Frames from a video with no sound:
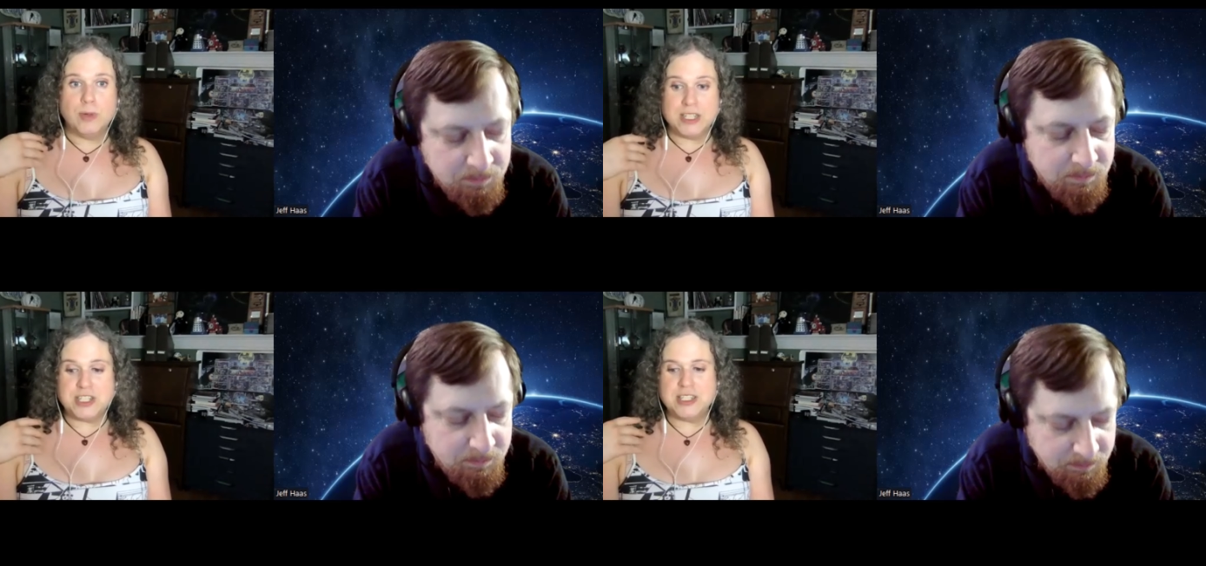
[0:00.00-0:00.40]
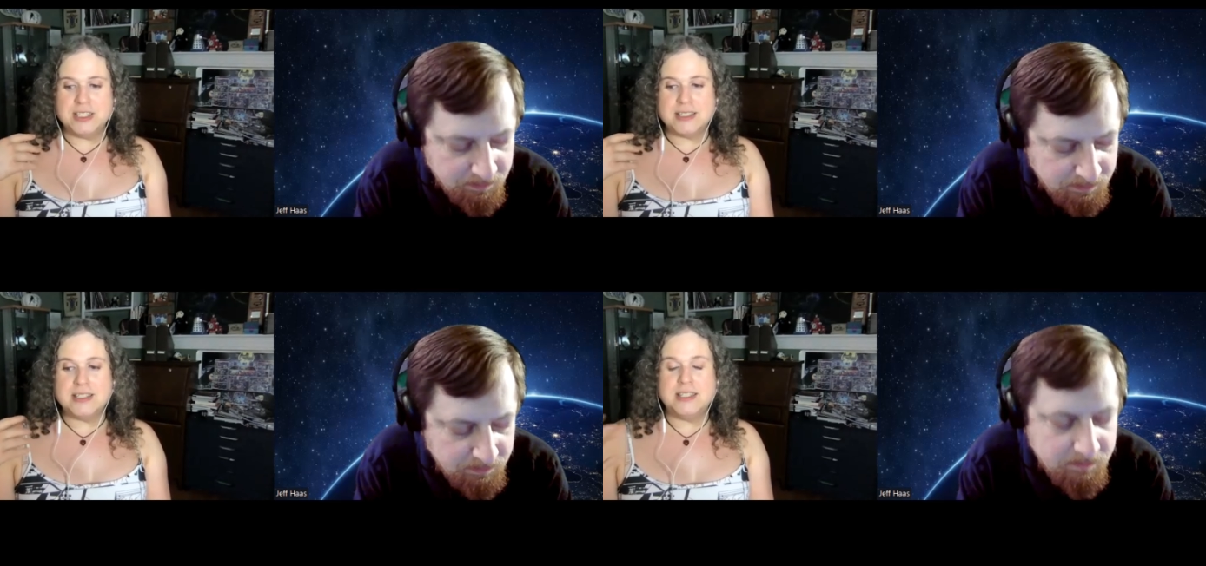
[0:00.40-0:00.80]
Speaker 1: when she
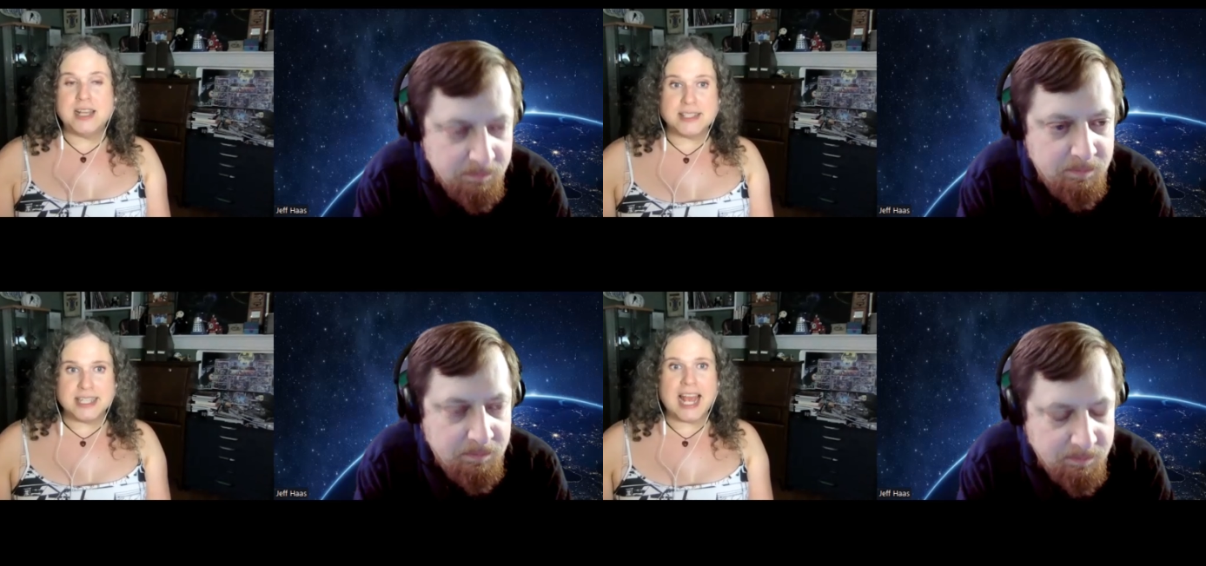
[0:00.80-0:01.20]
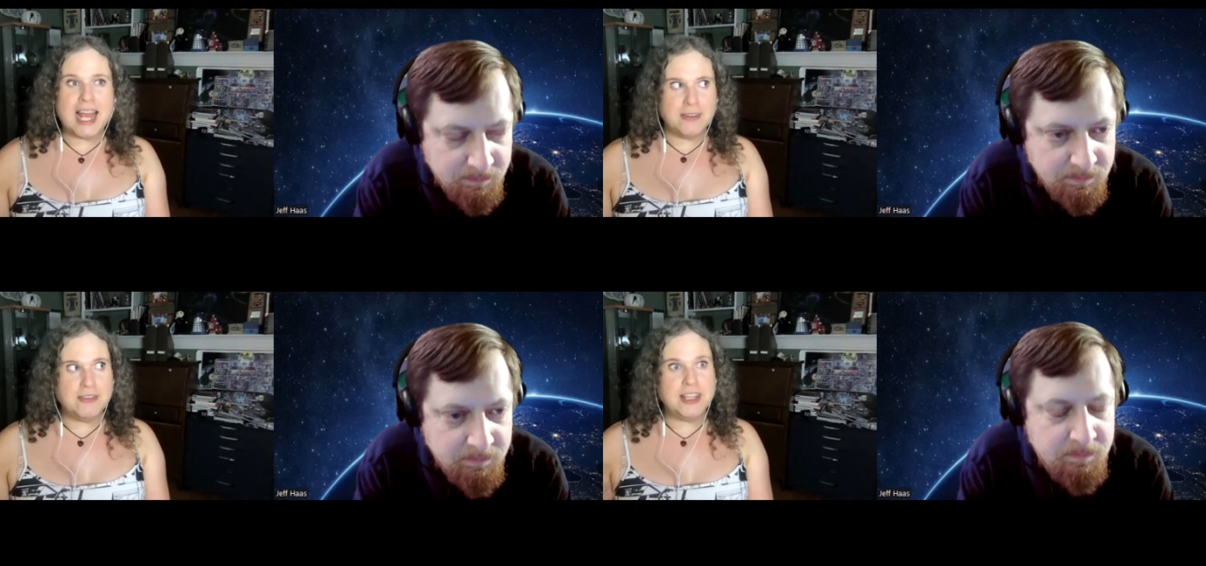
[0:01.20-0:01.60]
doesn't
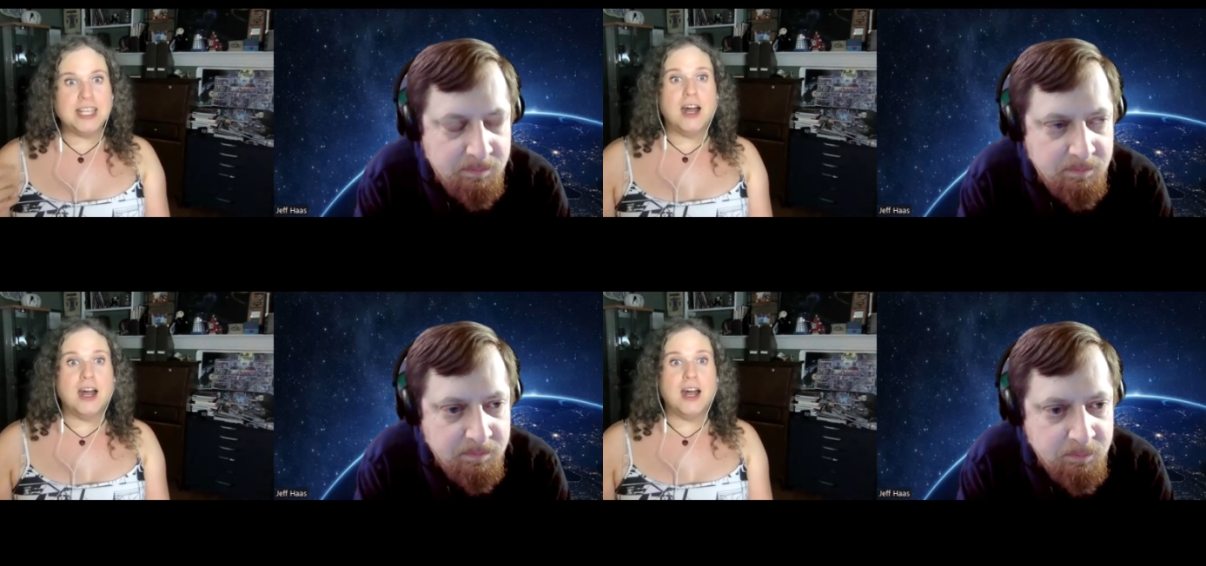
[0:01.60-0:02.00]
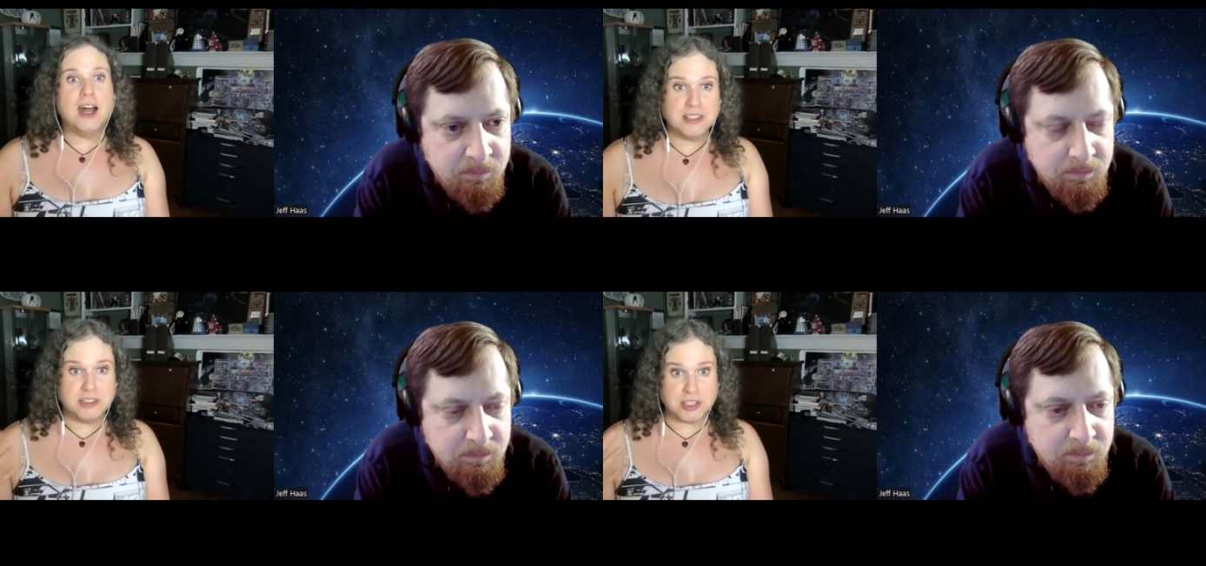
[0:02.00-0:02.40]
have the constant